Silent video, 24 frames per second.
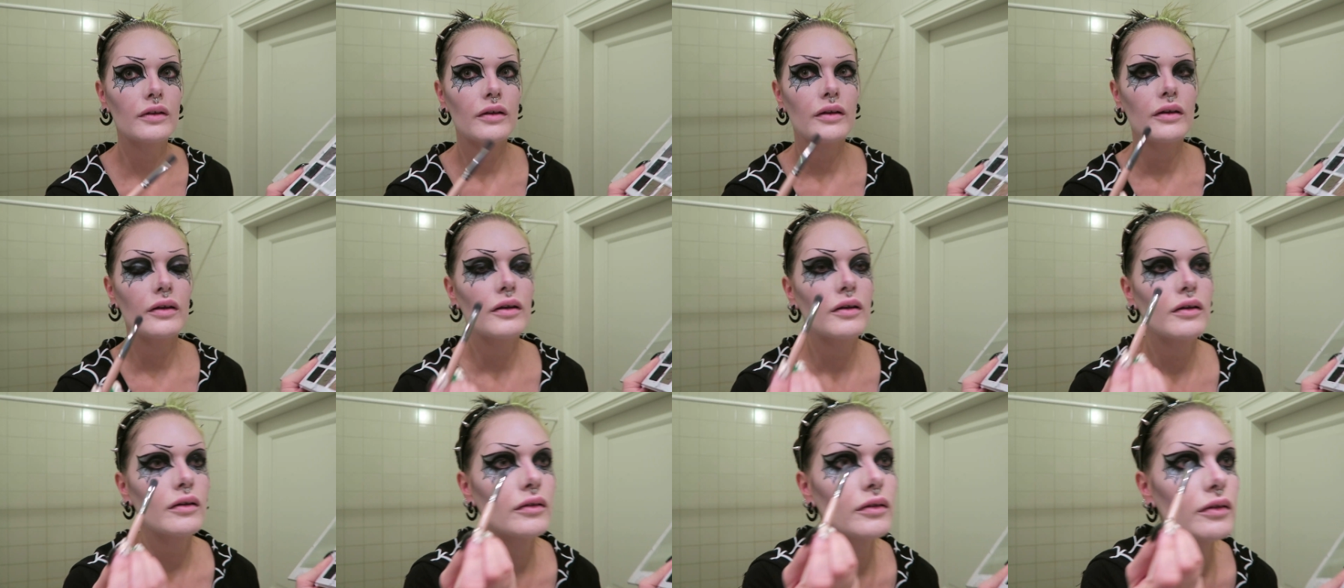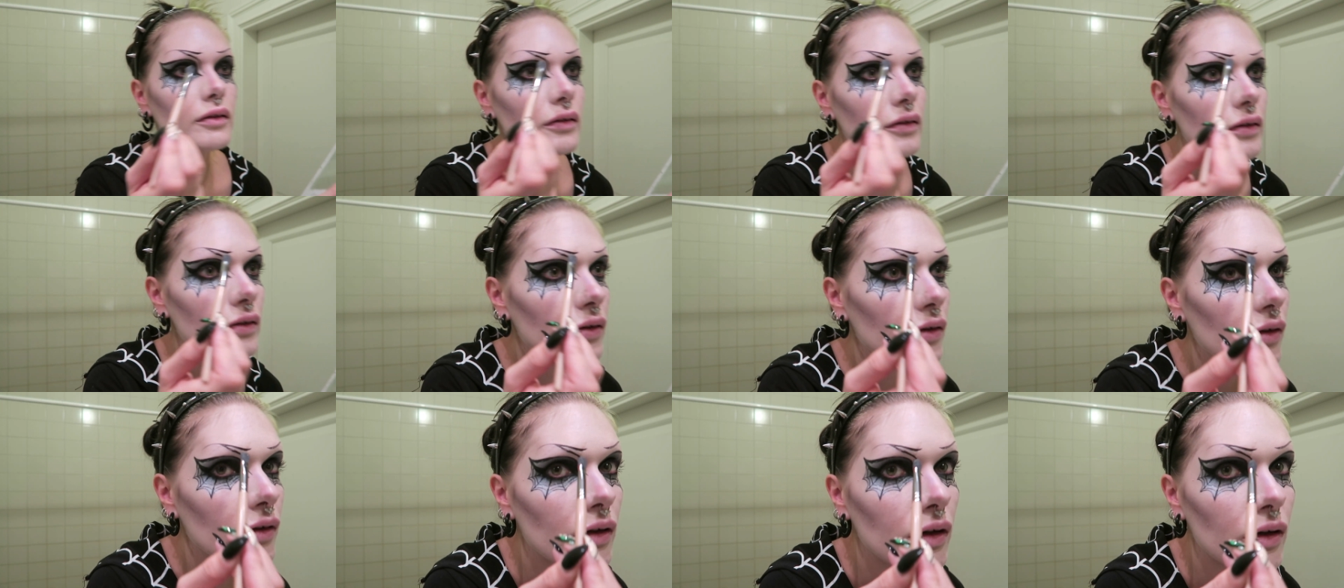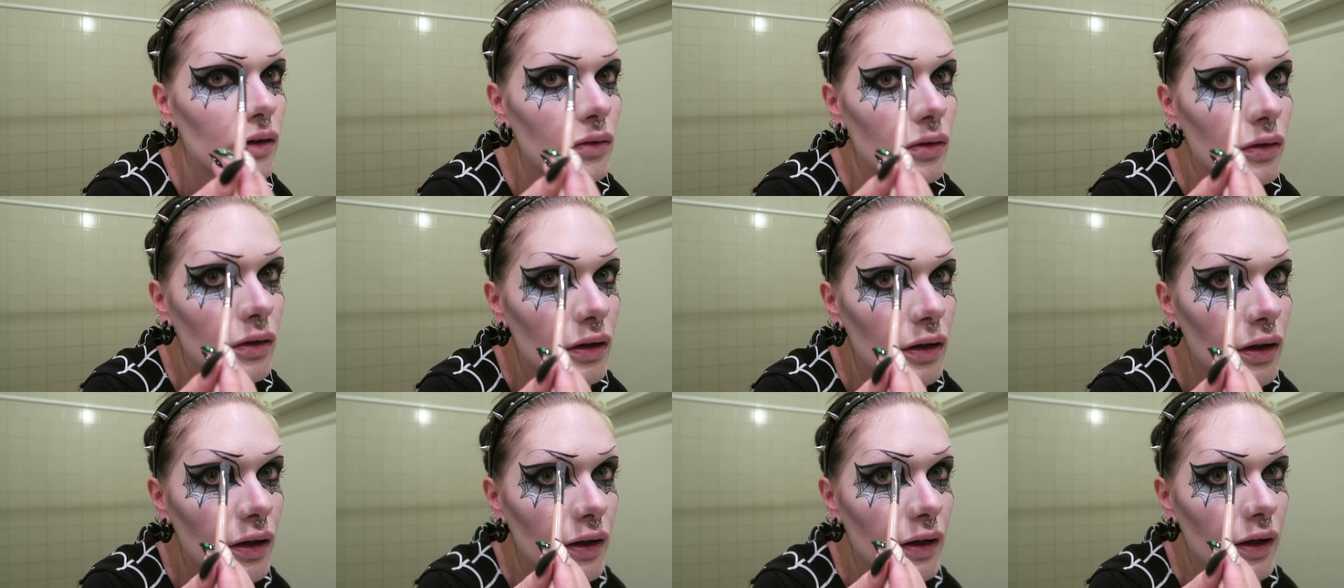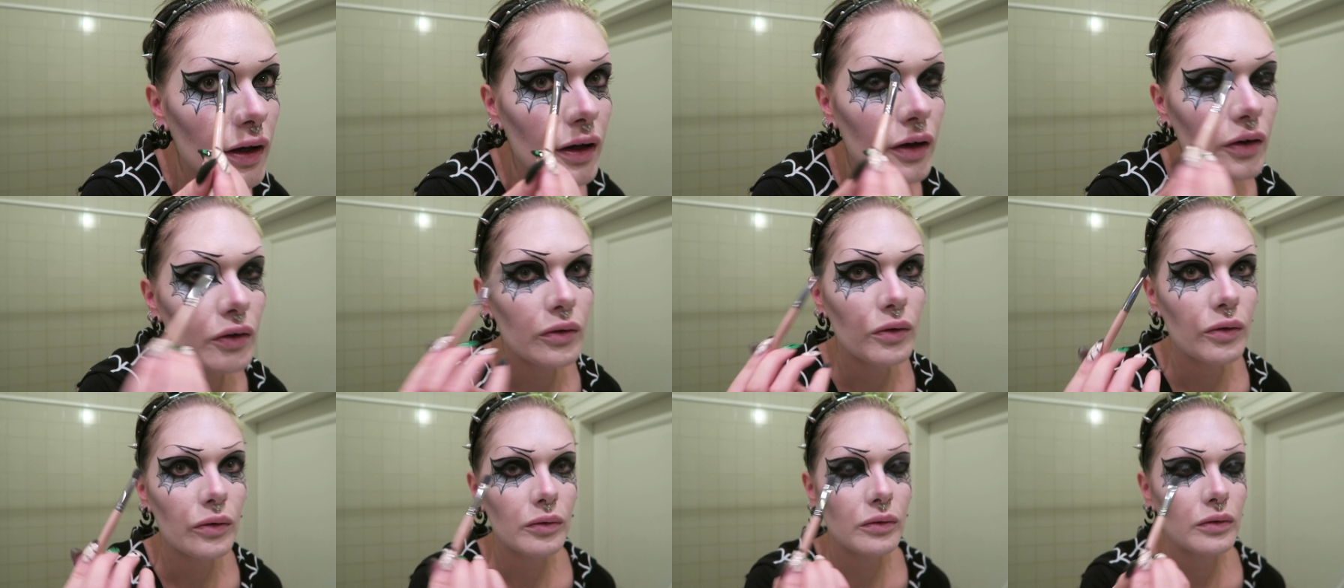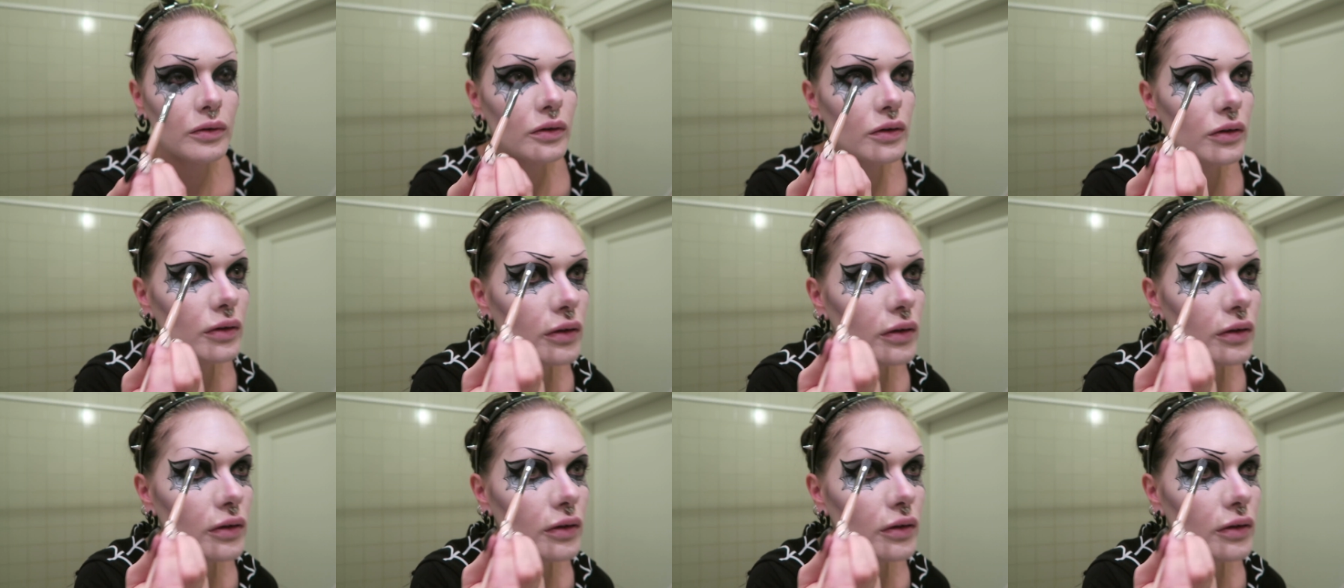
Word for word: See how this is gonna look like, I don't know.